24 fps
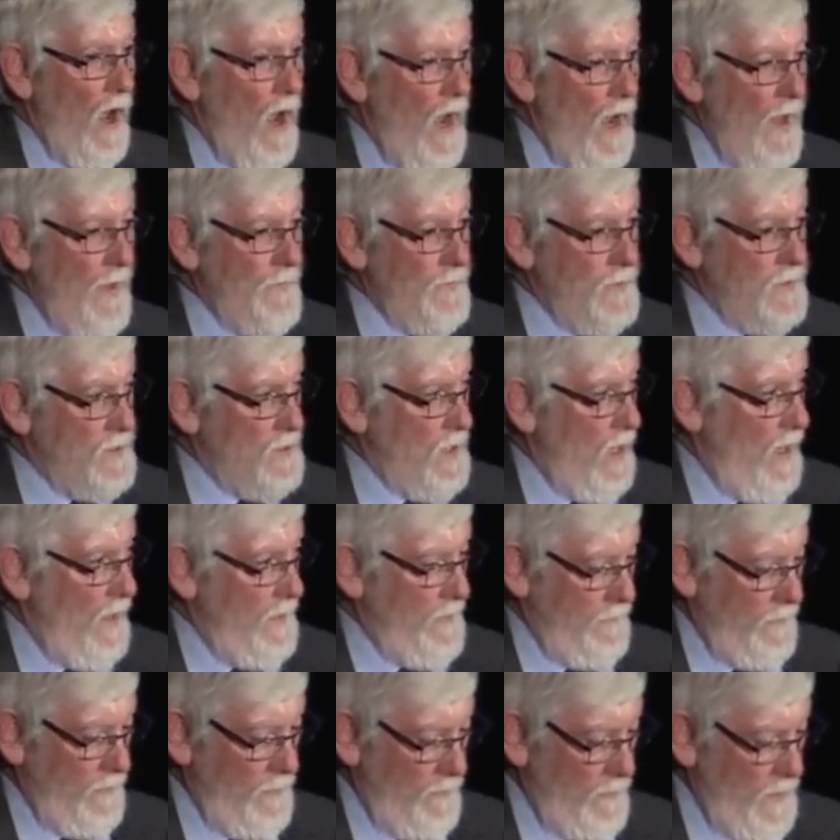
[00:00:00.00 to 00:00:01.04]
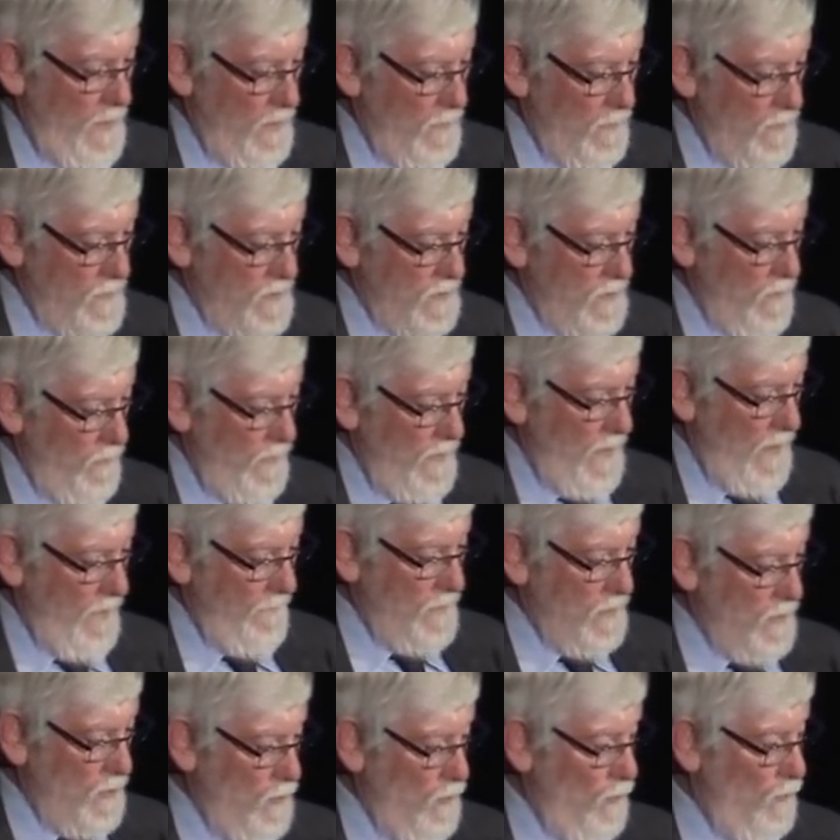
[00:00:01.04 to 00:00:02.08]
either side of the wrinkle, so we
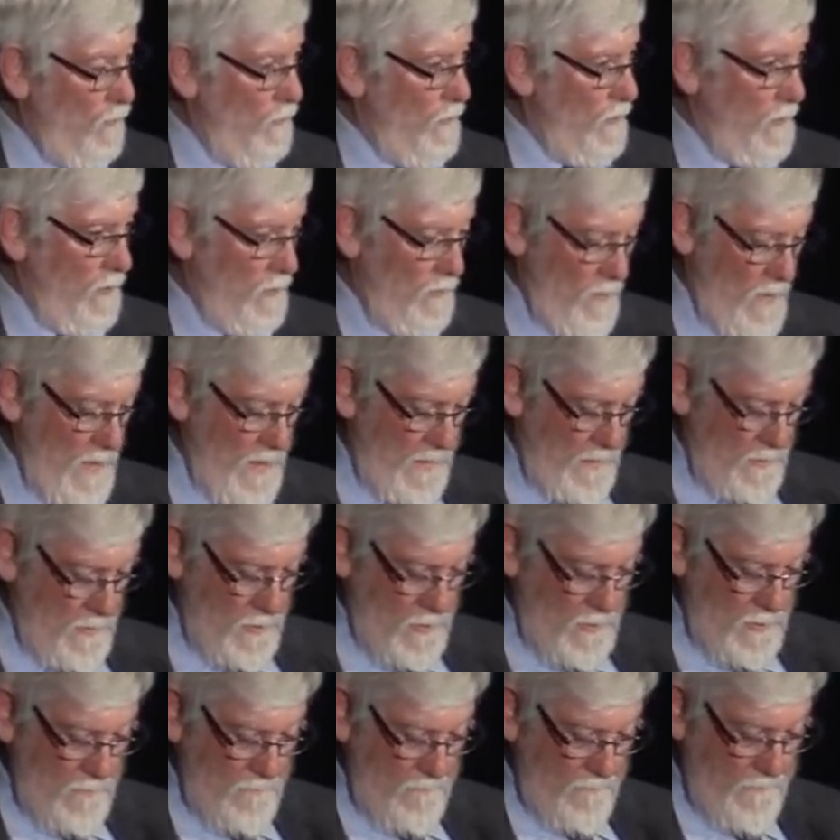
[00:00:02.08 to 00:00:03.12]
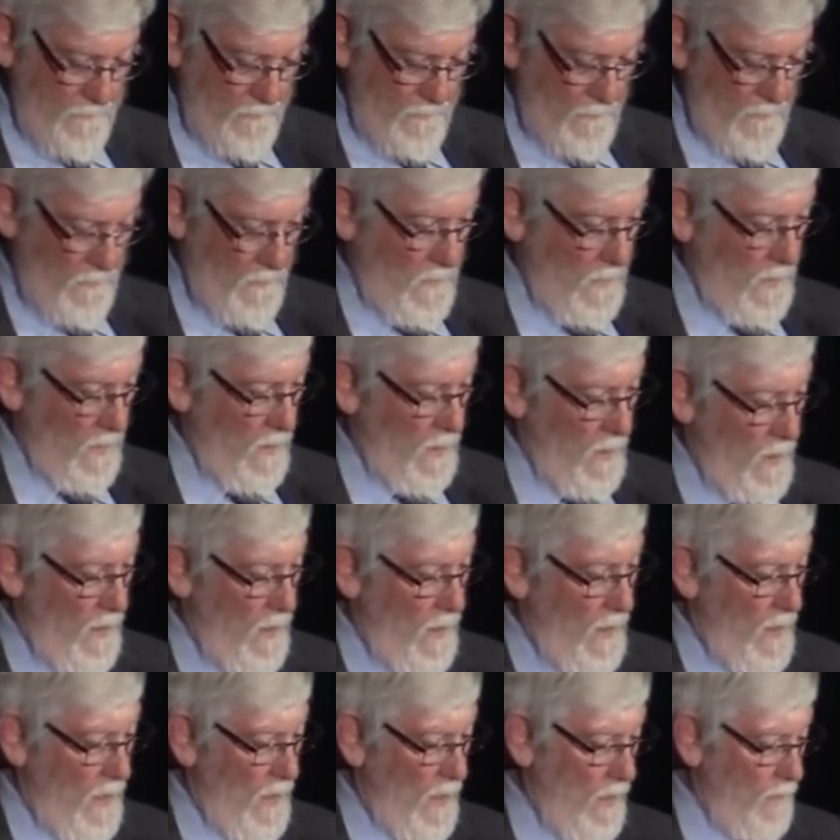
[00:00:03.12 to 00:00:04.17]
have 2 QH.
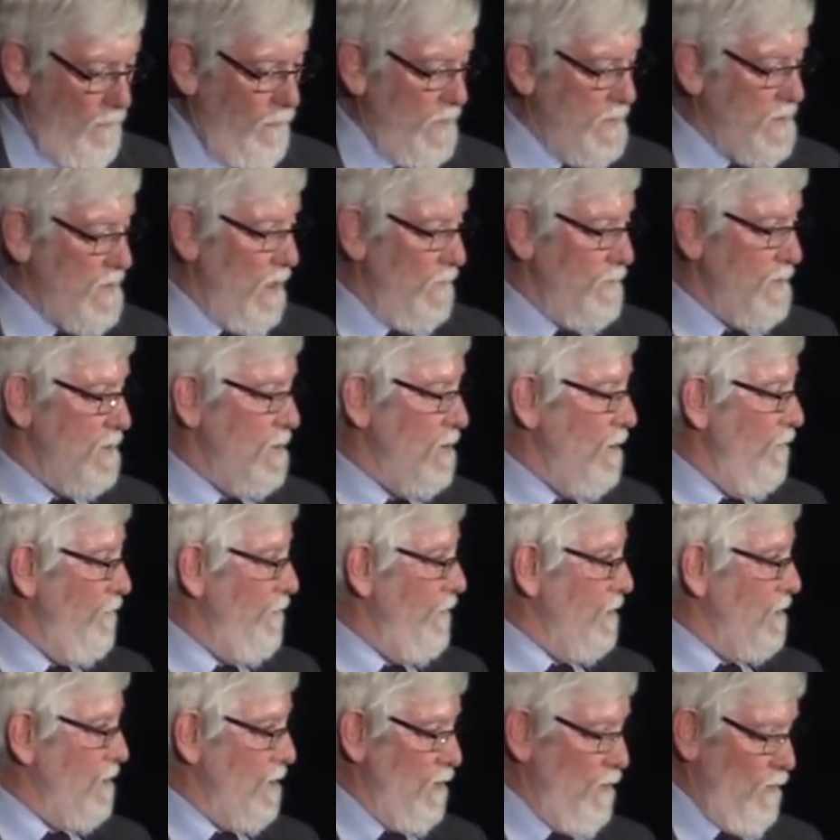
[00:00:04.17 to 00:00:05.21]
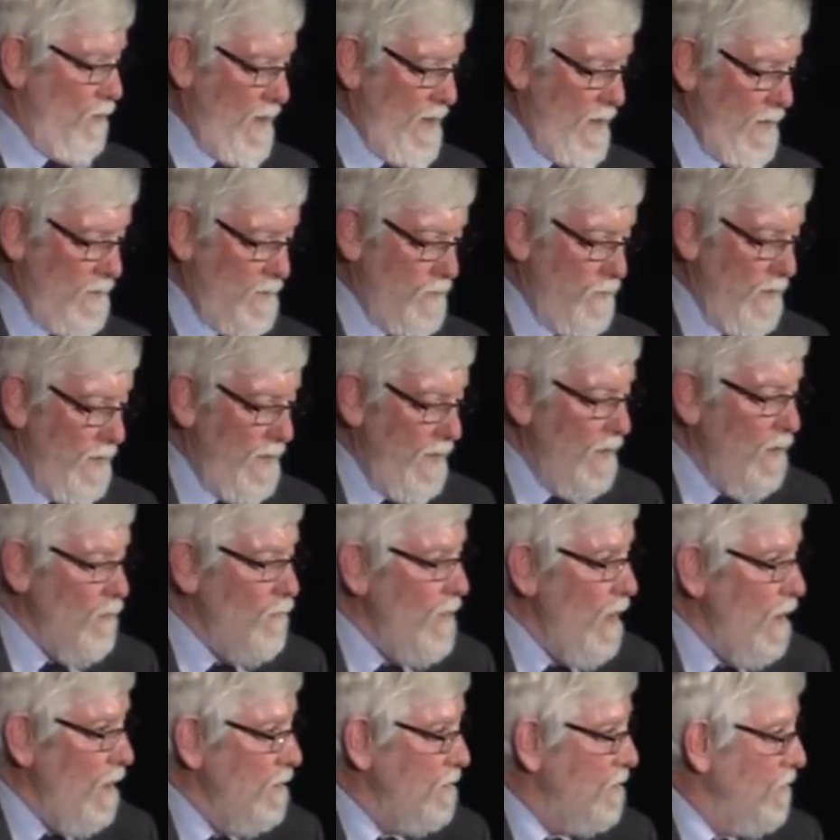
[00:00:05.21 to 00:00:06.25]
And if we substitute for QH, we get a
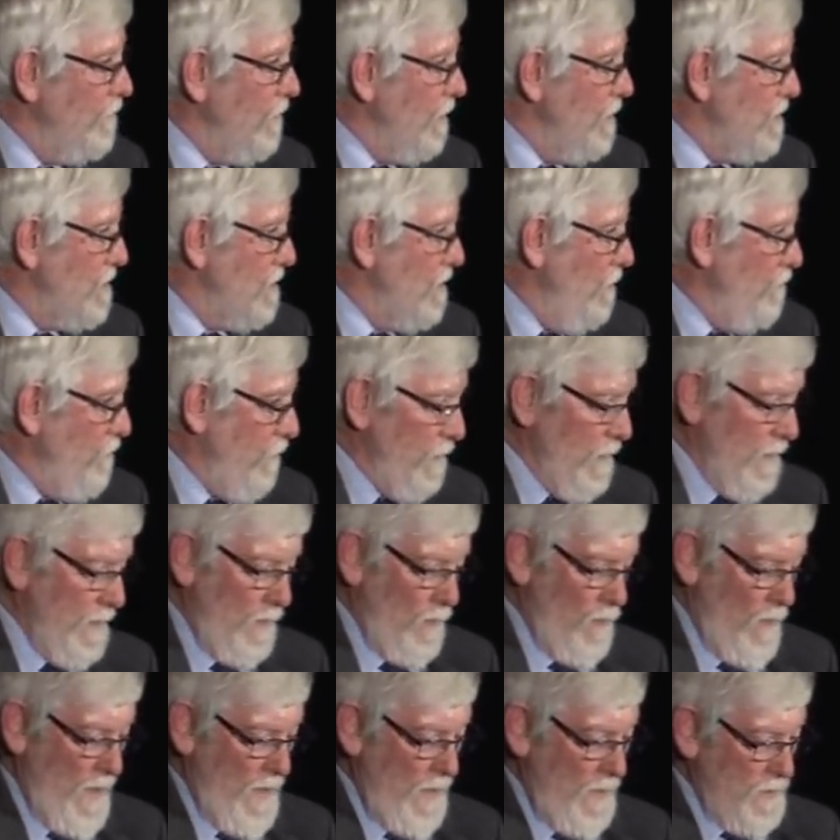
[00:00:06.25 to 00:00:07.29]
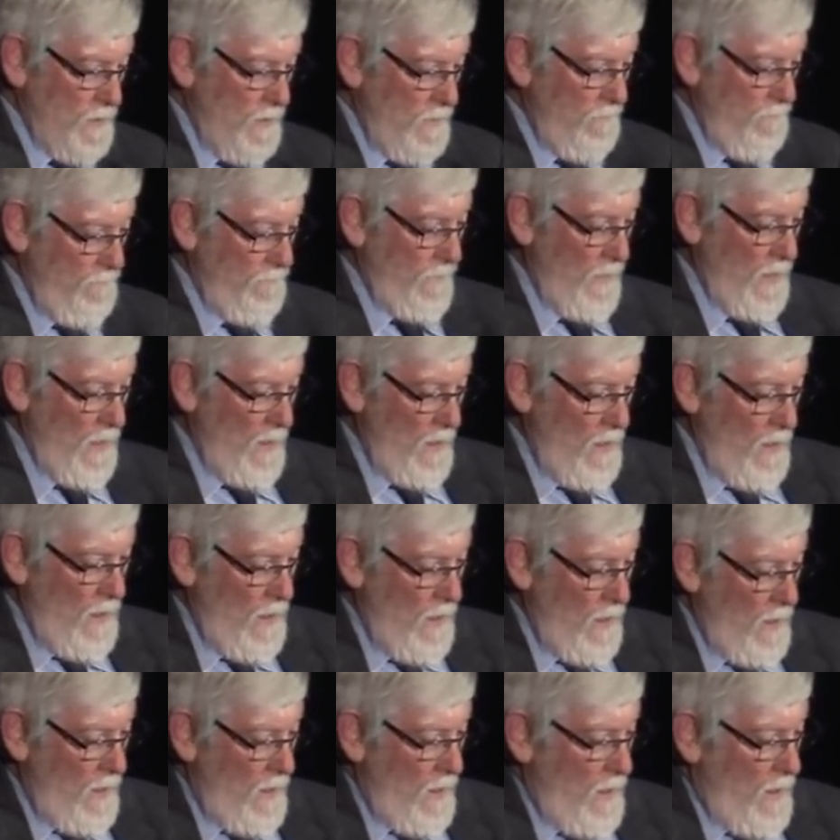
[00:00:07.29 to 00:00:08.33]
relatively simple equation.
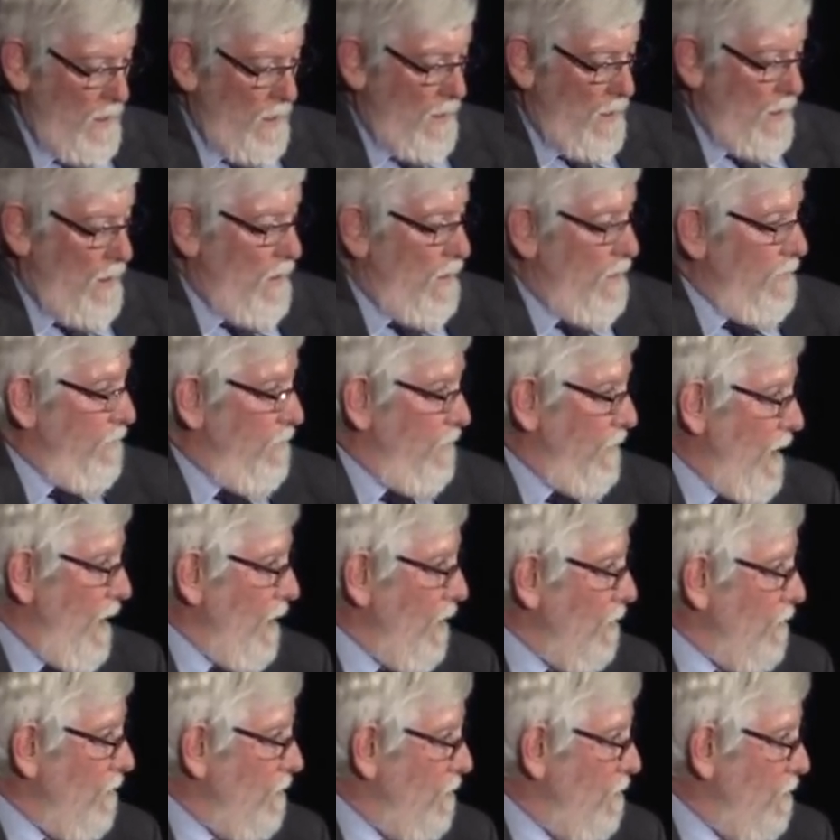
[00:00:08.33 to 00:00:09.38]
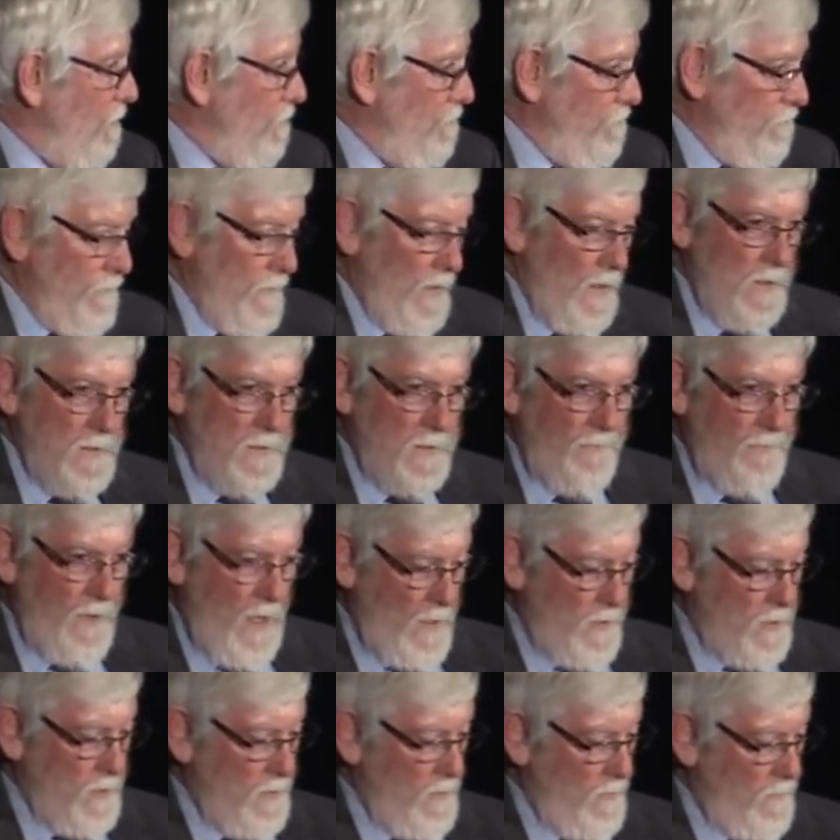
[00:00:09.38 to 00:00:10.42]
Length is a
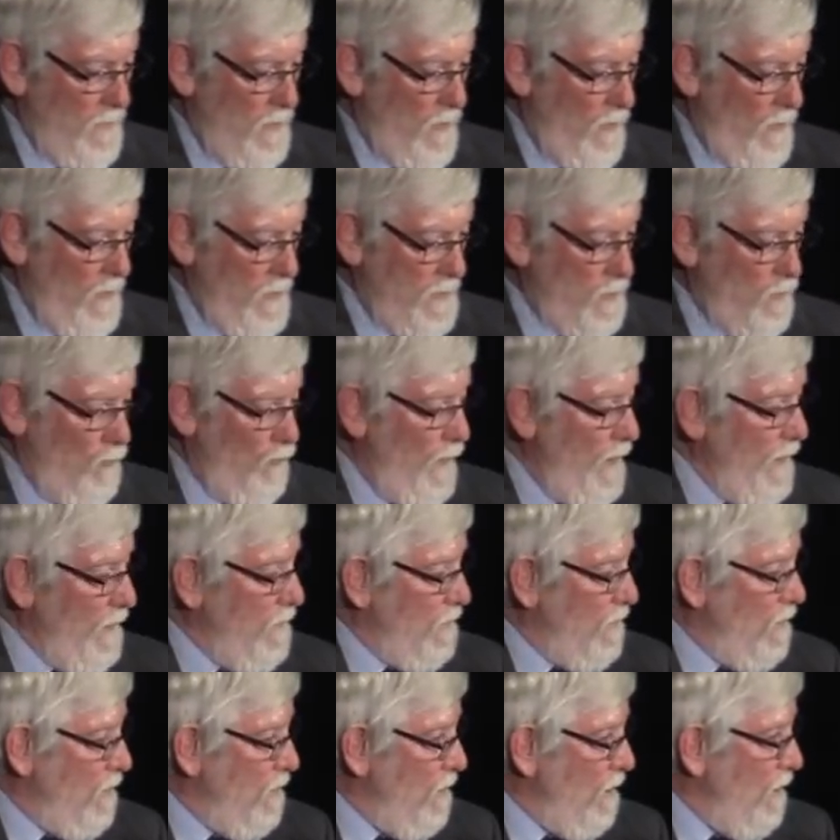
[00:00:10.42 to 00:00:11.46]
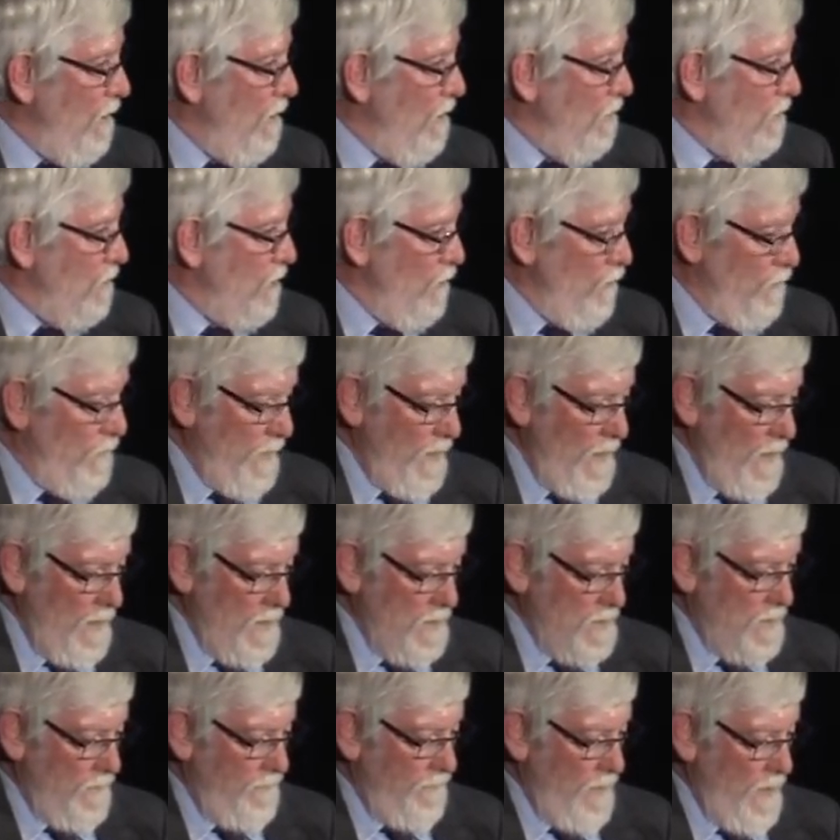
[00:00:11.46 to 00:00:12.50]
function, of course, width 2b
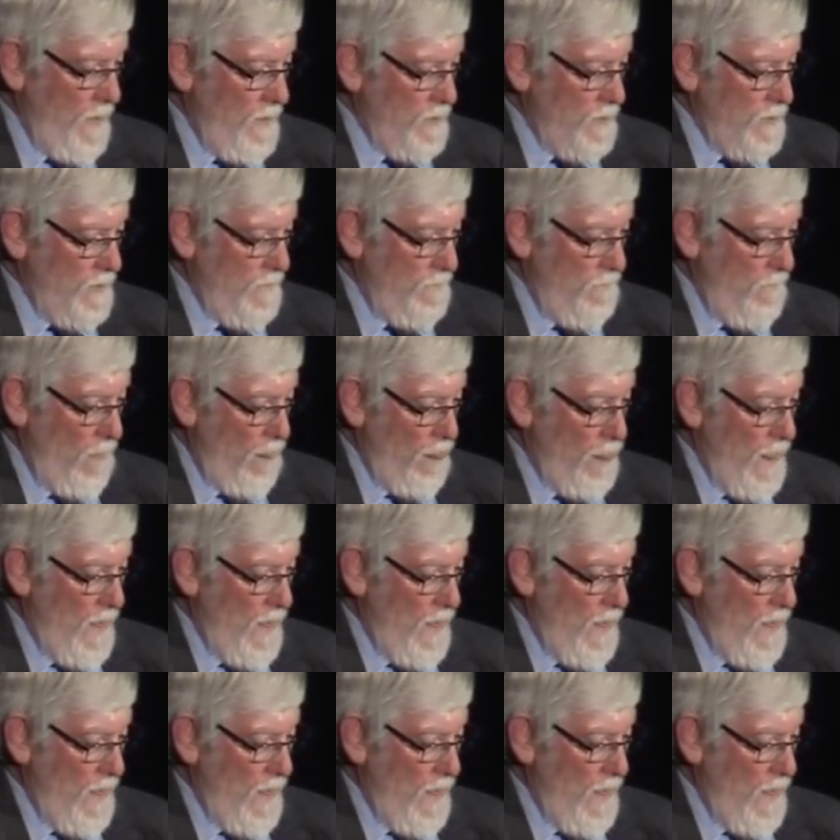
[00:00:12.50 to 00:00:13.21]
is a function,